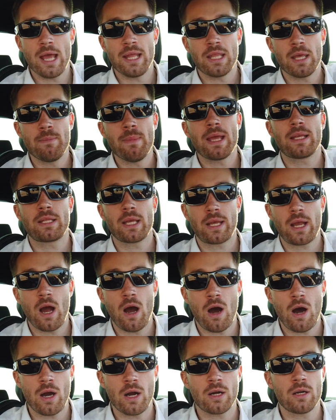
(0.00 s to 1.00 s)
and they make the
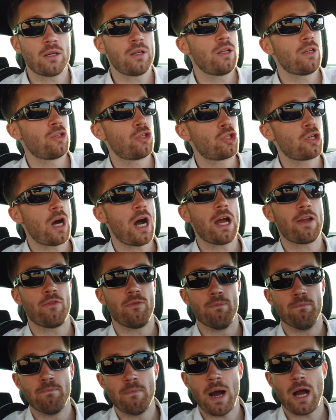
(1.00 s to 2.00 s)
car
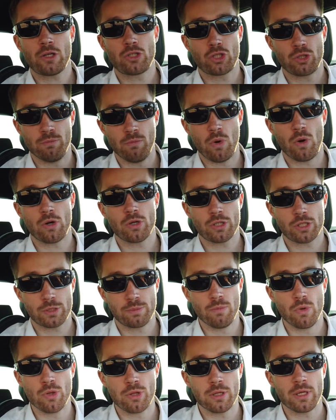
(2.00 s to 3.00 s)
drive much more
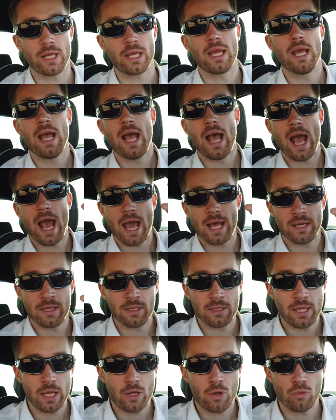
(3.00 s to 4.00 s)
smoothly,
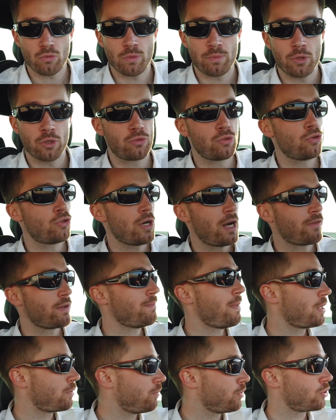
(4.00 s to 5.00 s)
and they contribute to driving
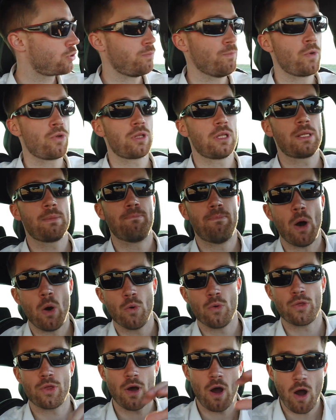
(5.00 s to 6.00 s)
much more smoothly
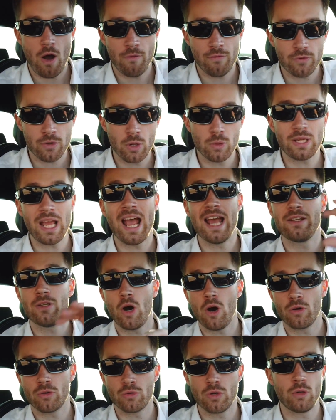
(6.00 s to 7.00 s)
both off-road and
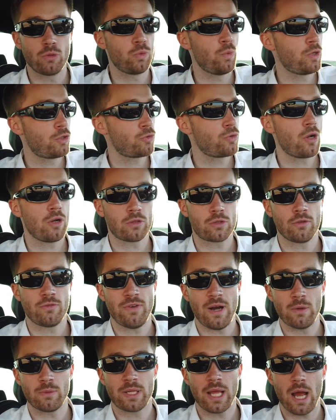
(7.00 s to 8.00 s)
on-road, which we also
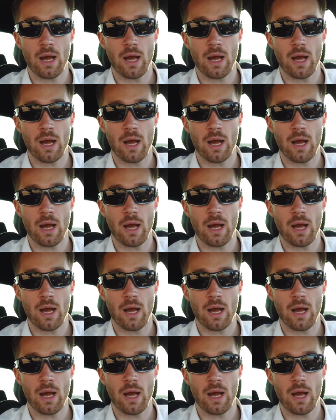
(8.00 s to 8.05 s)
found